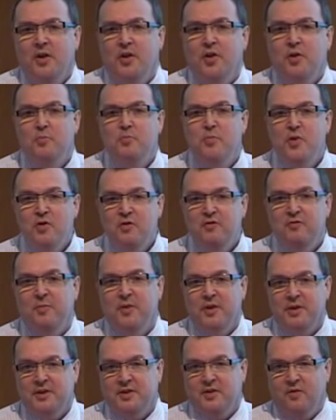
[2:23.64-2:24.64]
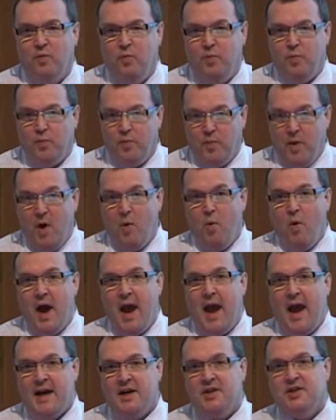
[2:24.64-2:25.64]
The movement of
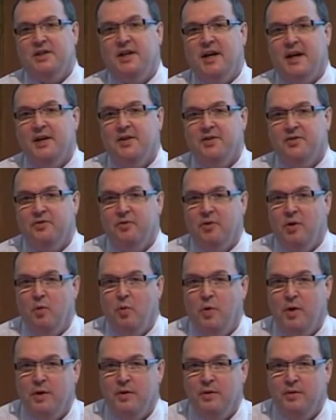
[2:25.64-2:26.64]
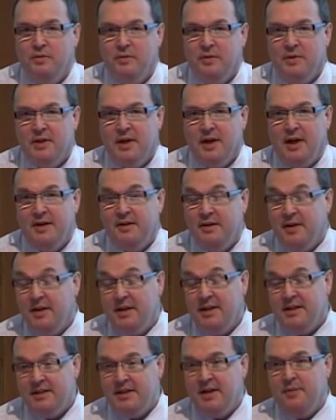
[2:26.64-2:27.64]
exudate through a wound, I
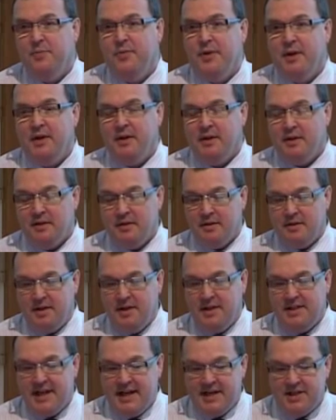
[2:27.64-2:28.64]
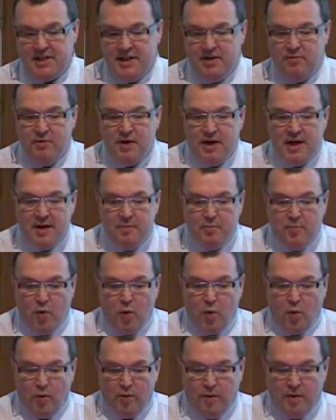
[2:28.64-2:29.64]
think, is something that is actually really
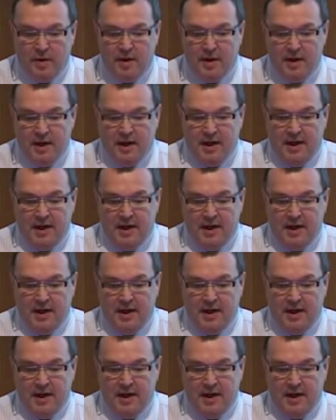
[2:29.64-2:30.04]
important.